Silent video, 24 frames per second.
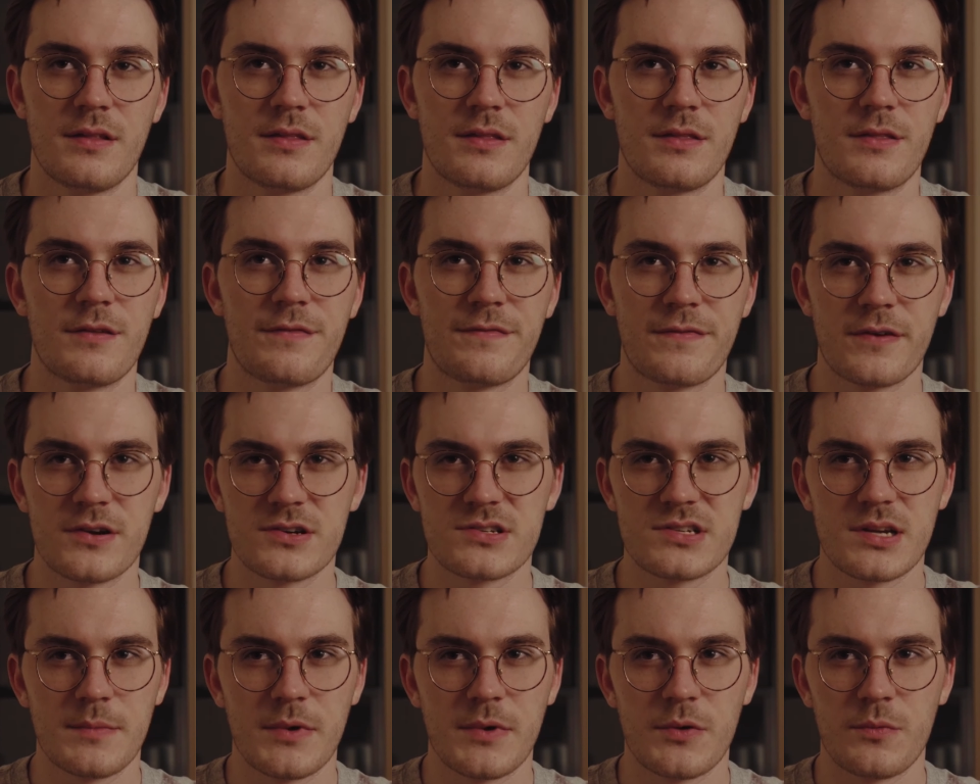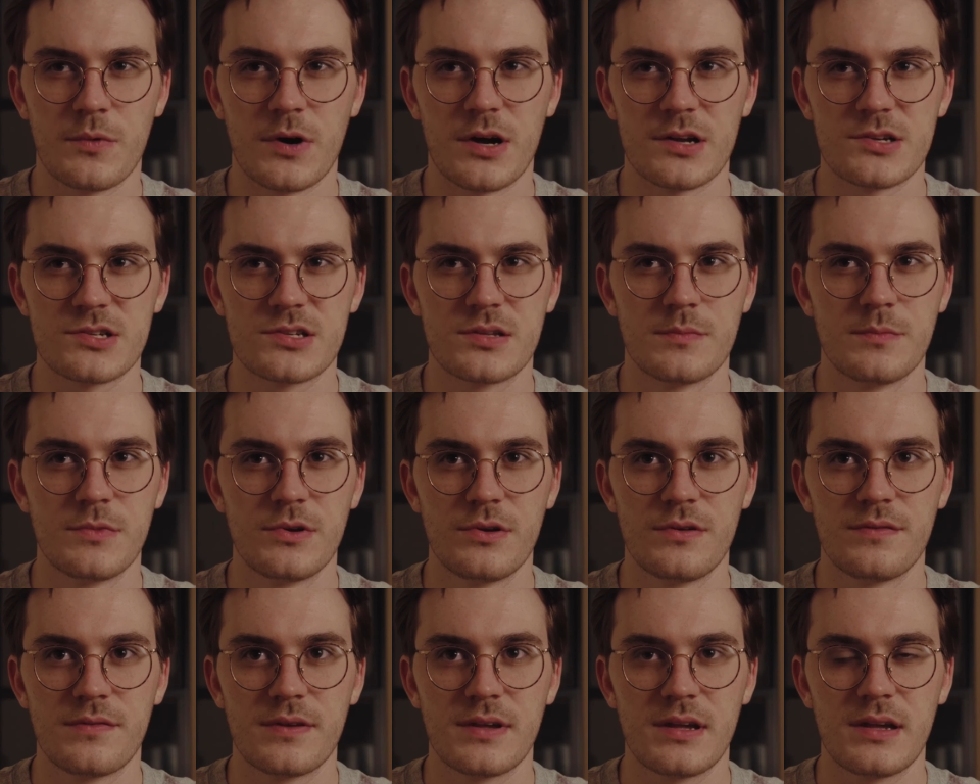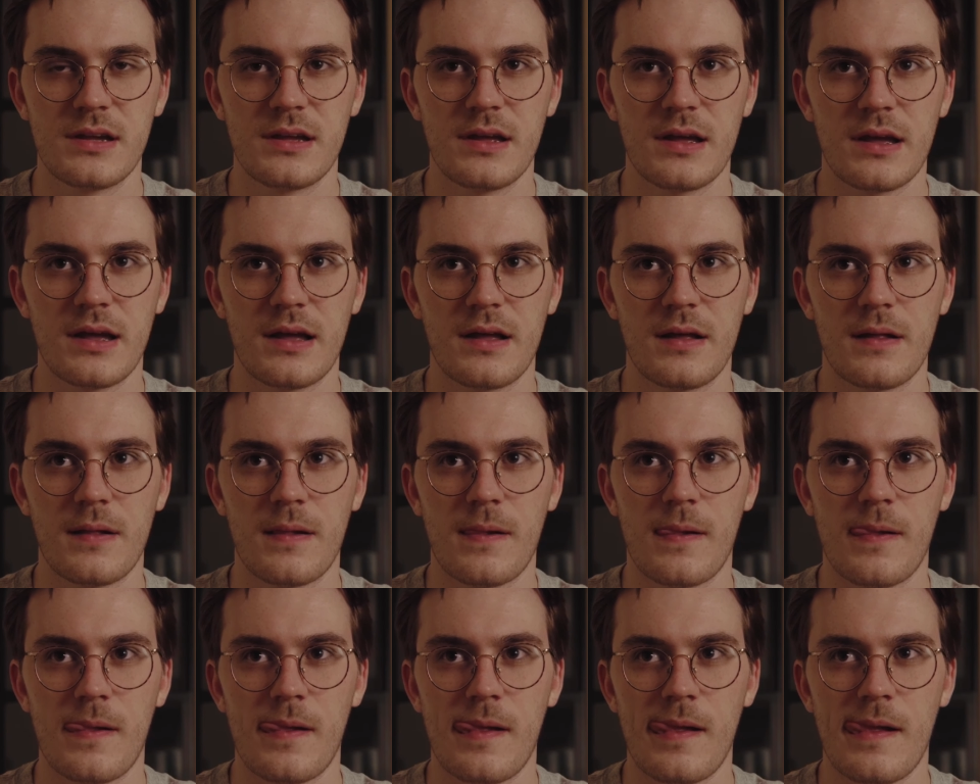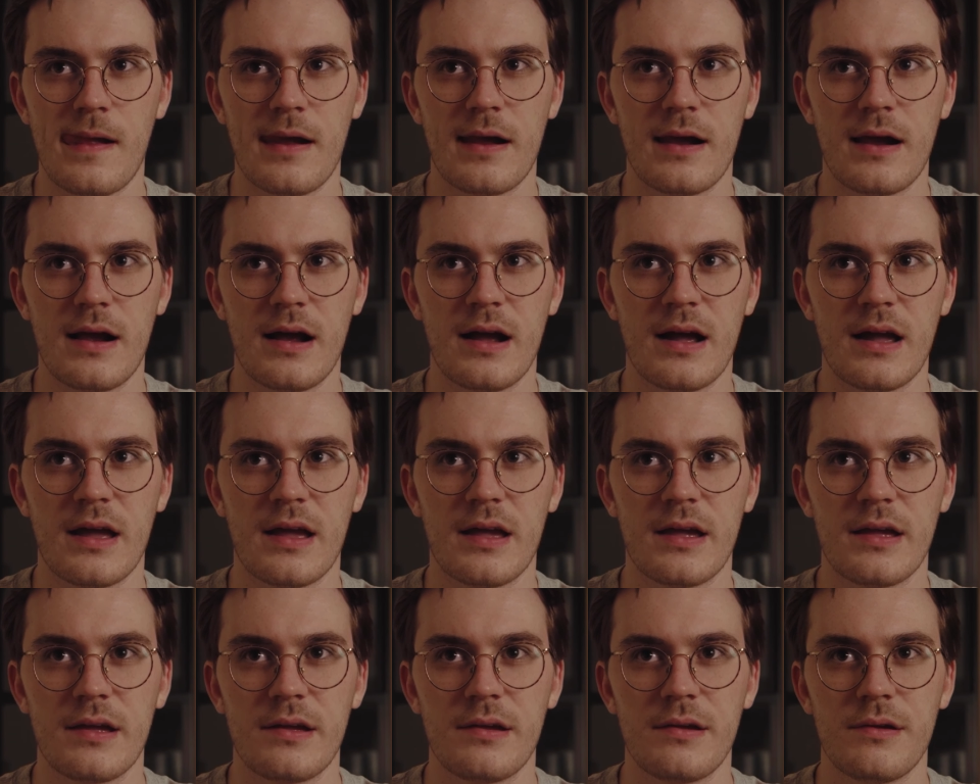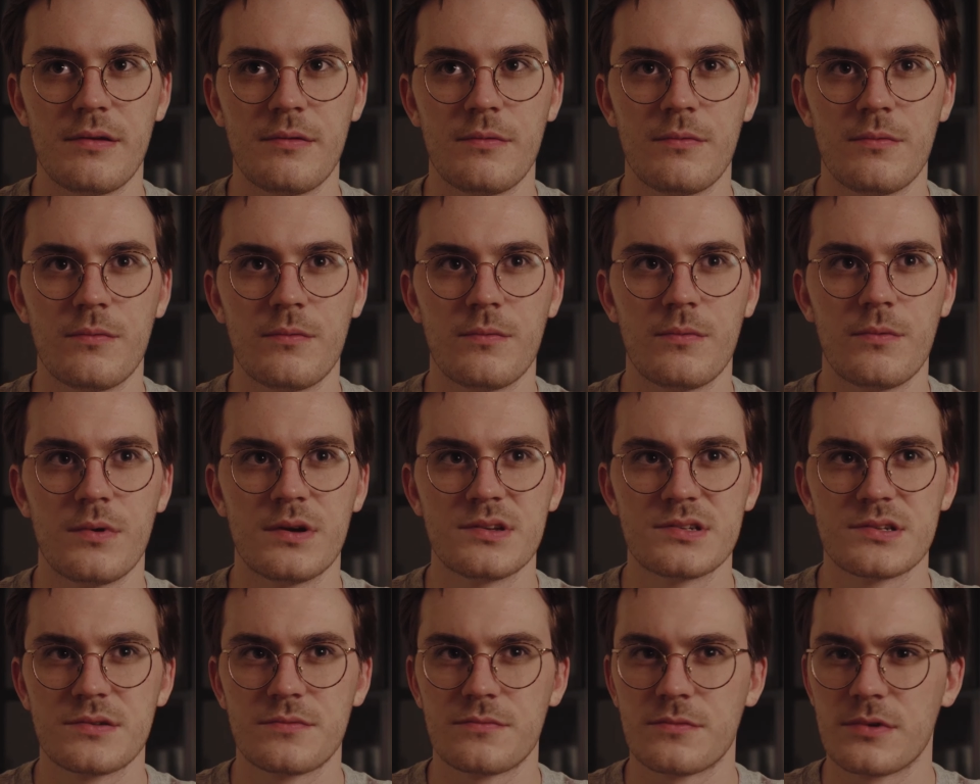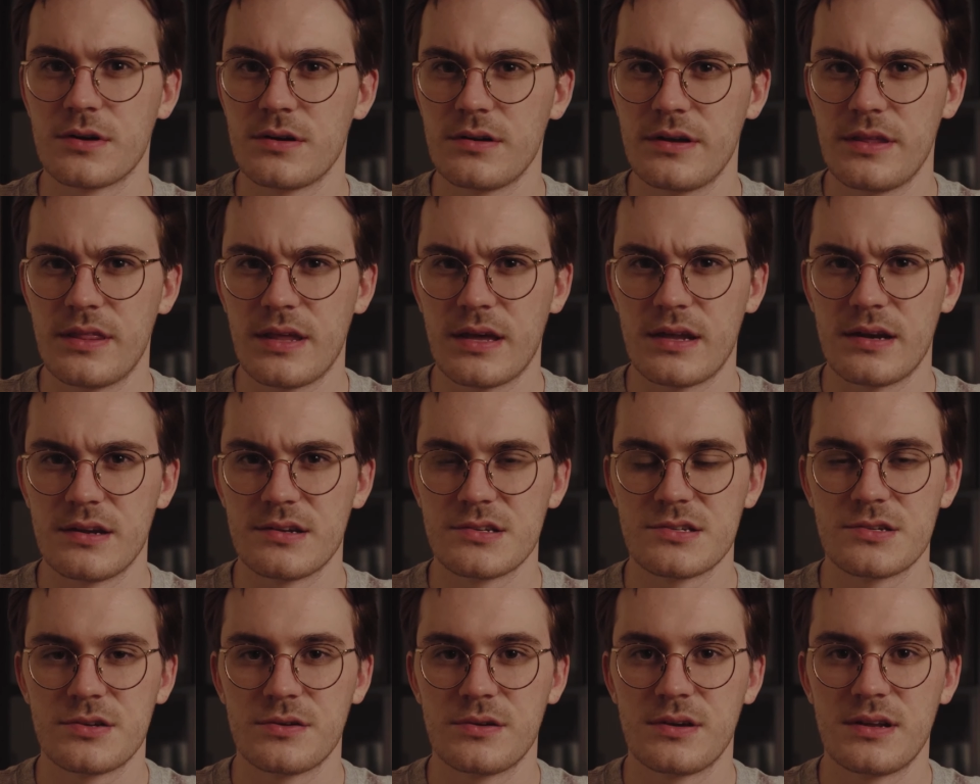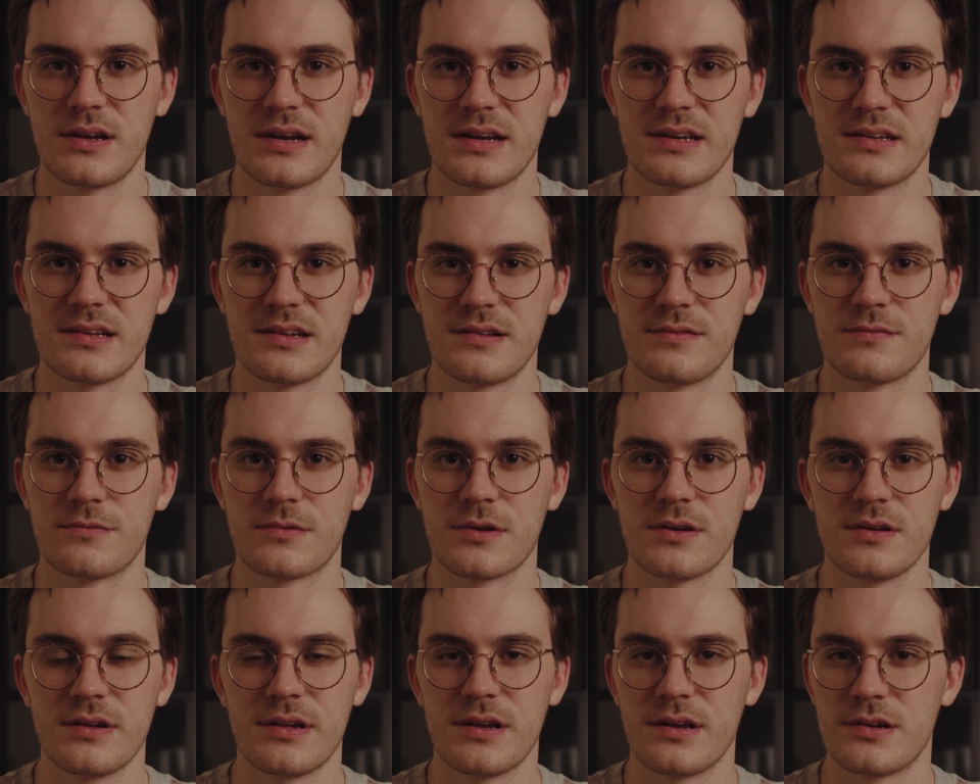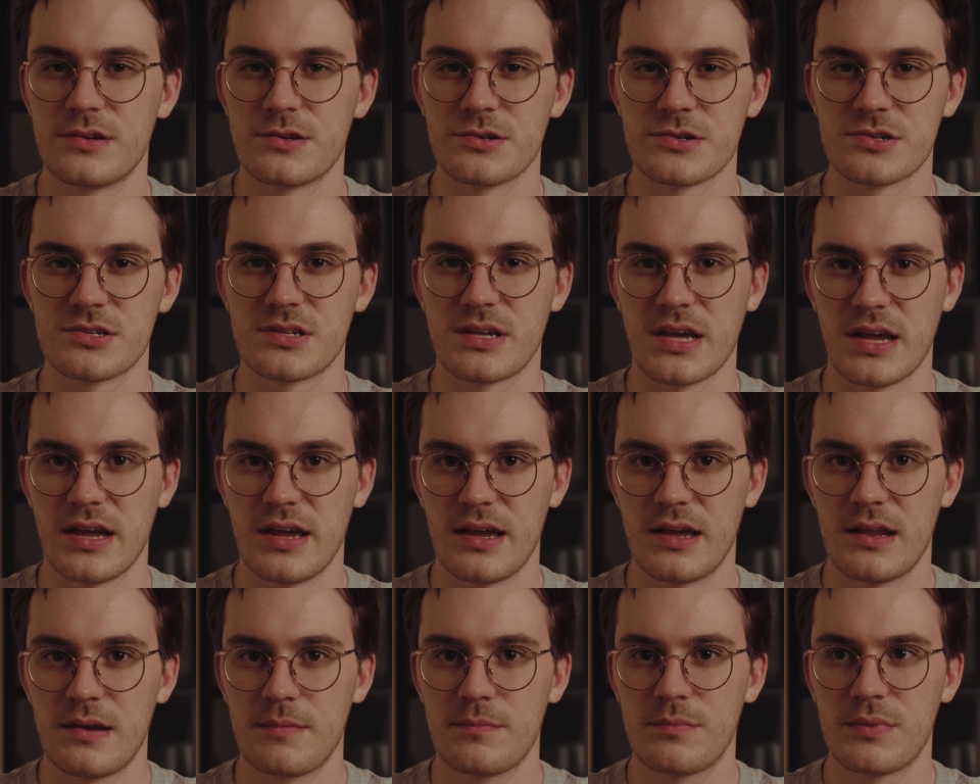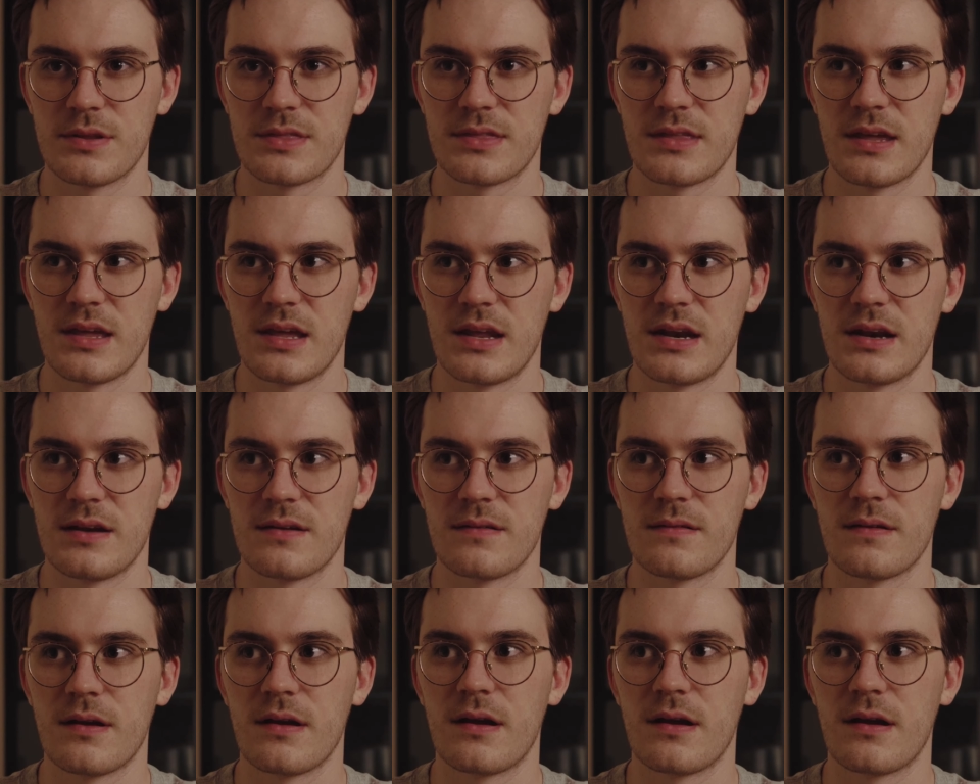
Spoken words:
the first time I watched the movie, I wasn't really that into it and I didn't really understand, but then